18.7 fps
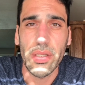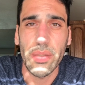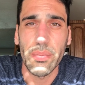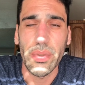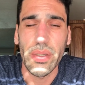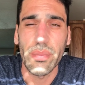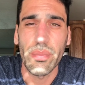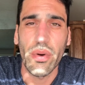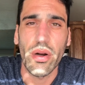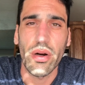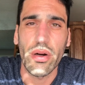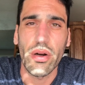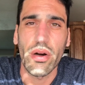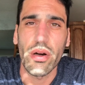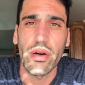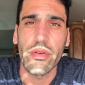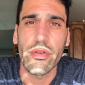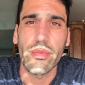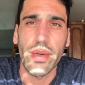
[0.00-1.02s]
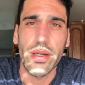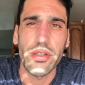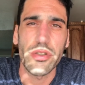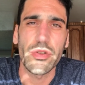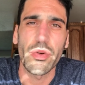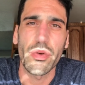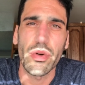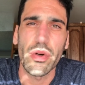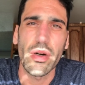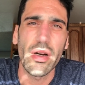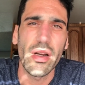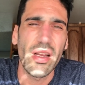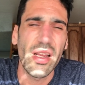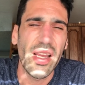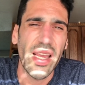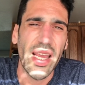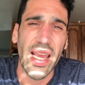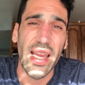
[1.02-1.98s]
He bought a card from my store,
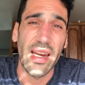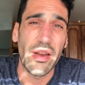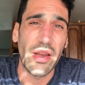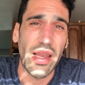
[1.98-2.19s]
and